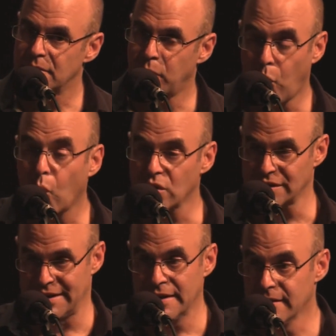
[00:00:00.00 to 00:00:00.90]

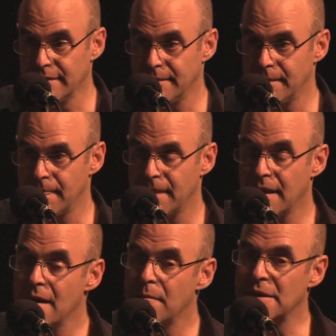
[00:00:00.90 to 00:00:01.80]
poorly,
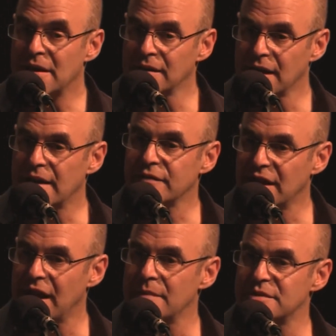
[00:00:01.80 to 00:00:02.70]
but a lot of
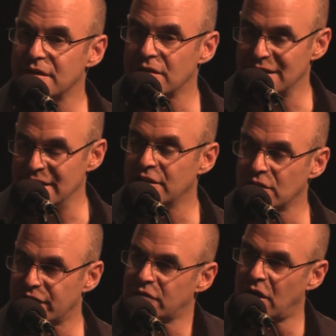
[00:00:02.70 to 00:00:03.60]
times they're
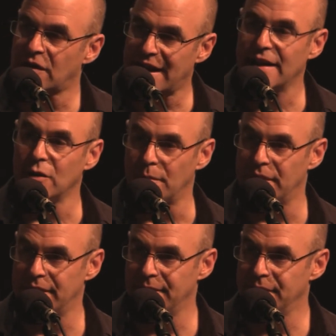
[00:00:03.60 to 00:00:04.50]
eager for our help
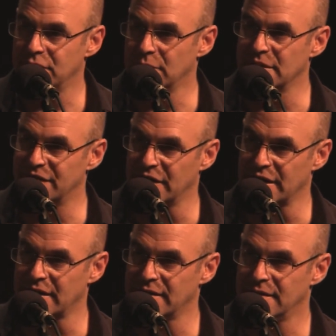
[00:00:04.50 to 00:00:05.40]
to be
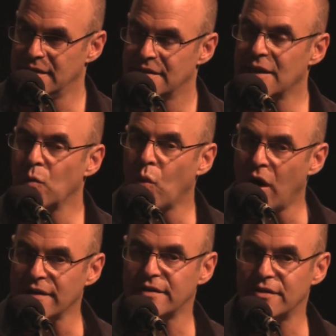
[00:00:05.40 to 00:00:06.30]
funny. They
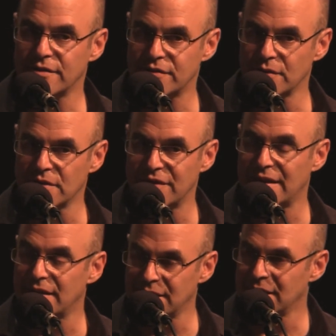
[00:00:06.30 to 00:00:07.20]
want to sort of
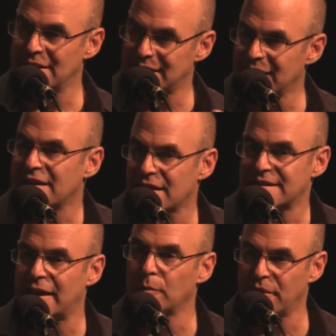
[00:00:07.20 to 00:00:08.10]
let us
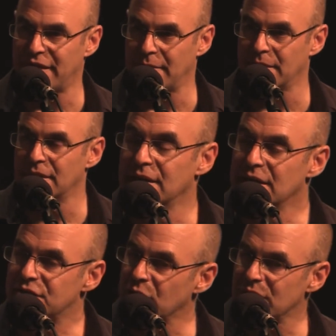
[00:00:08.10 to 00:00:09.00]
help them.
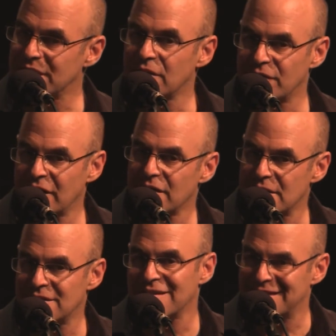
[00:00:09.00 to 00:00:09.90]
So
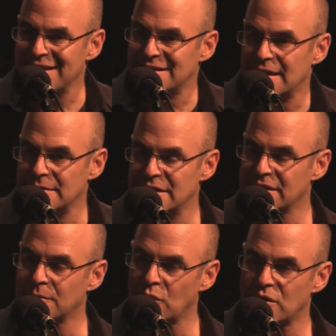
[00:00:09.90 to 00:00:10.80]
they tend to be a
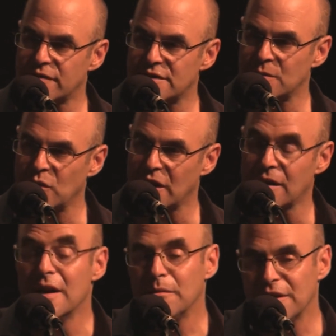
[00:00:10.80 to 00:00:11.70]
little more nervous than we are.
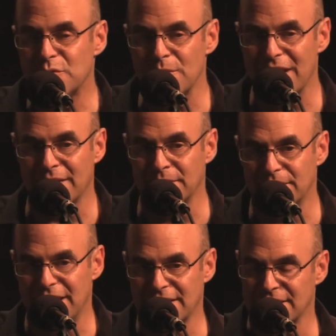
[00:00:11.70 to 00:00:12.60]
Plus we make them
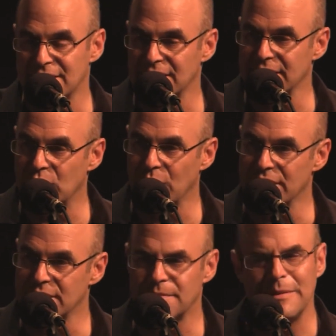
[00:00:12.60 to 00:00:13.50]
take this silly
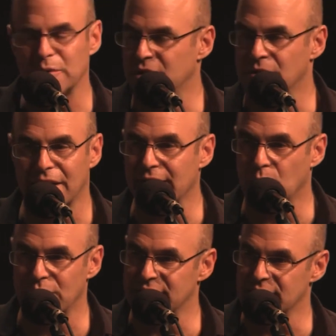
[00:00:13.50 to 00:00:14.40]
quiz. People don't like
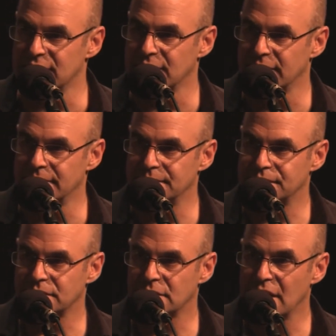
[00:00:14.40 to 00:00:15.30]
quizzes.
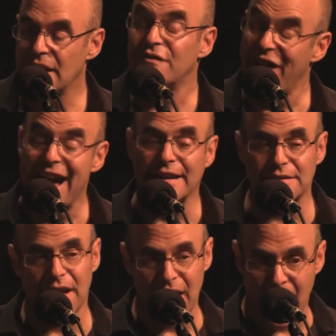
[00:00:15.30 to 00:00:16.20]
In
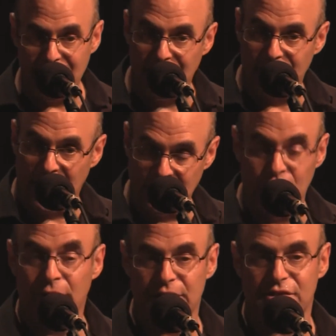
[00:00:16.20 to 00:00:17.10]
fact, I
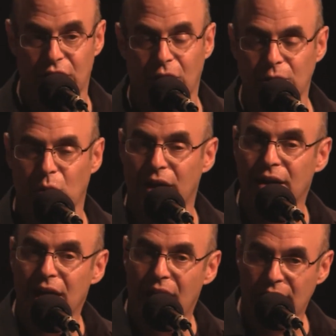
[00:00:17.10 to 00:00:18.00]
learned this the hard way.
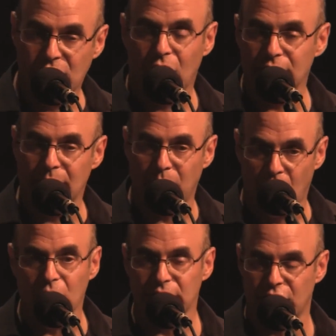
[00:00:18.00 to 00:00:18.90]
I call up
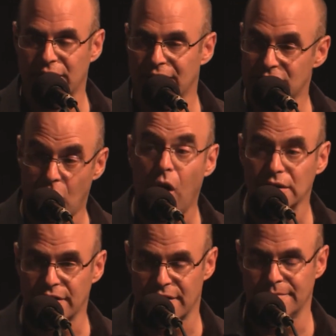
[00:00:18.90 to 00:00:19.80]
all of our guests,
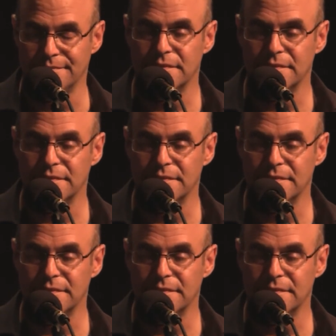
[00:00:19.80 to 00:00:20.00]
all of them,